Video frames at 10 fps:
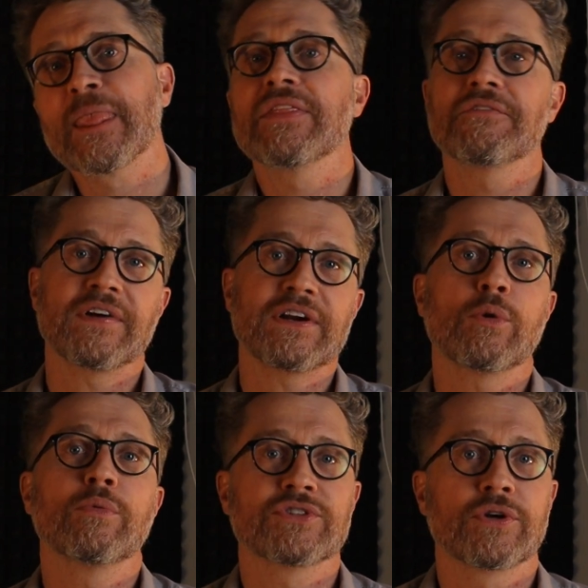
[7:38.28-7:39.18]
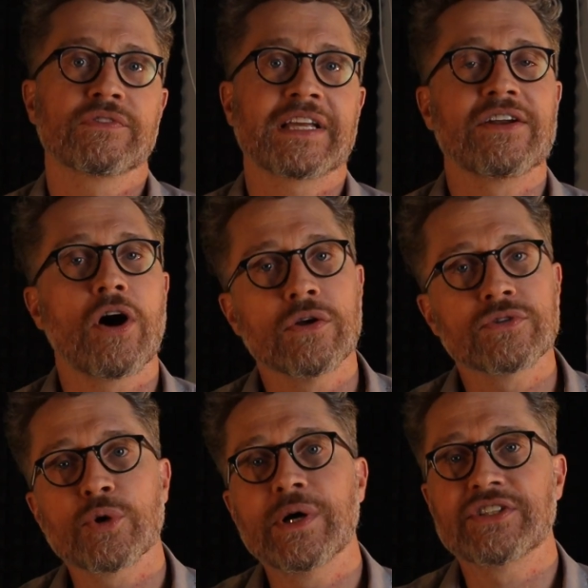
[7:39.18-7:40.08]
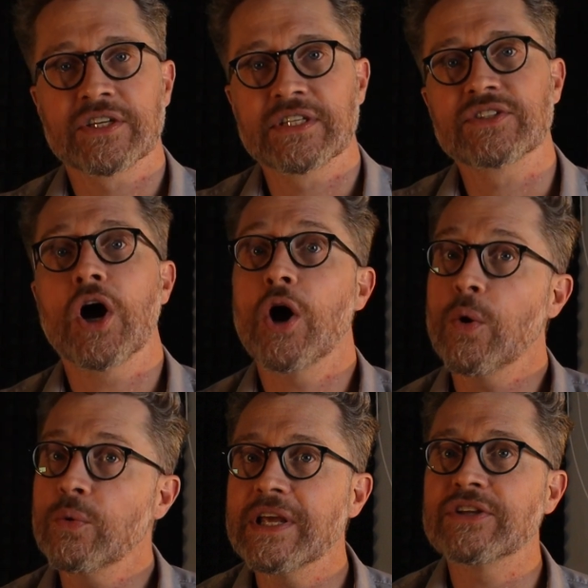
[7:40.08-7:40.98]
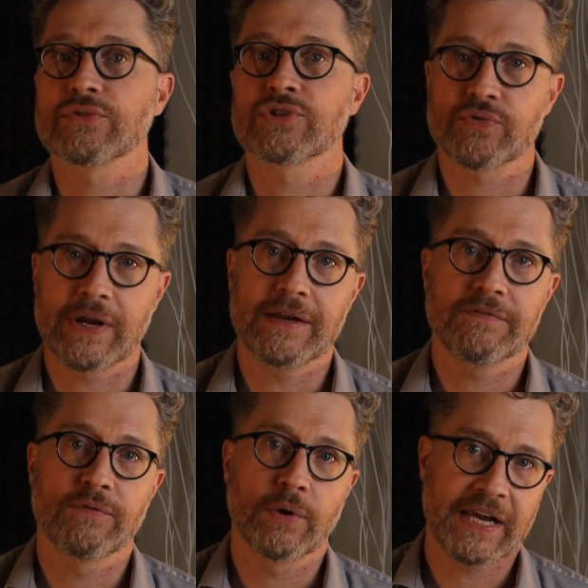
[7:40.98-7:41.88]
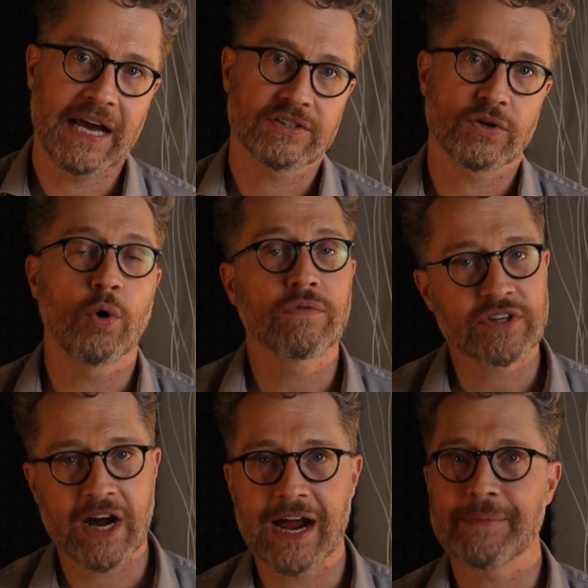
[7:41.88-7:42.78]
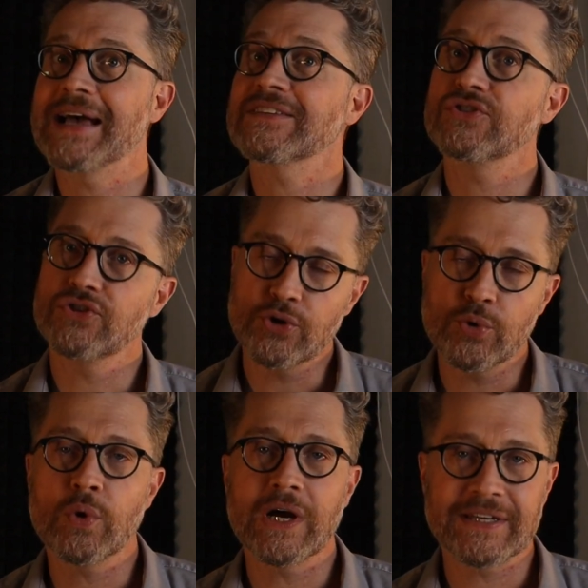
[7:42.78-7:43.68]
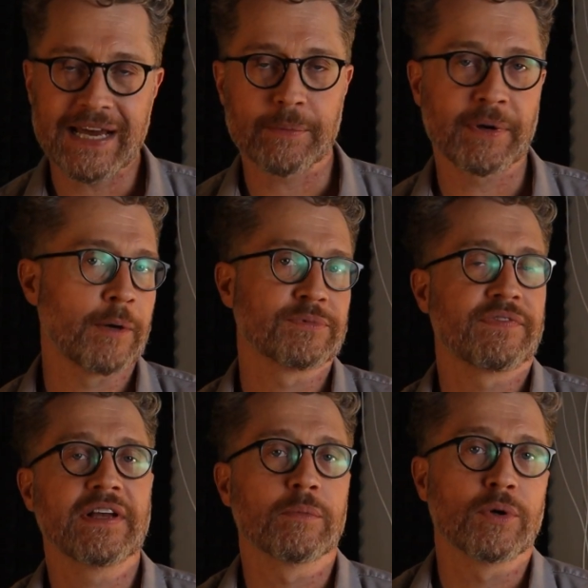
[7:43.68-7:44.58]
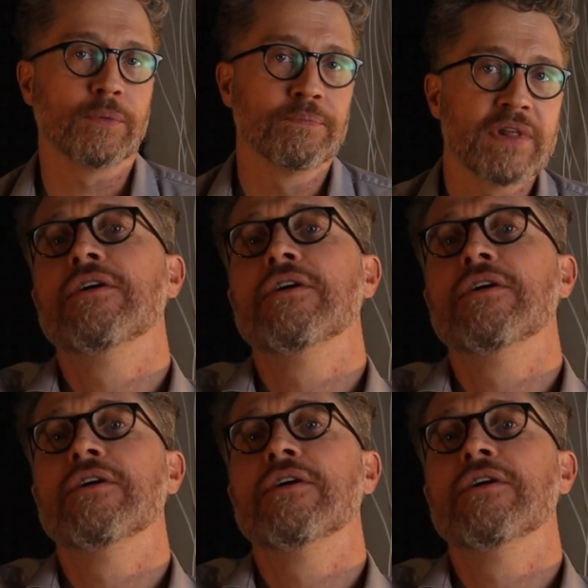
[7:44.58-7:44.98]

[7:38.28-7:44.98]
the Federal Reserve can also adjust its own interest rate forecast over time as new data becomes available.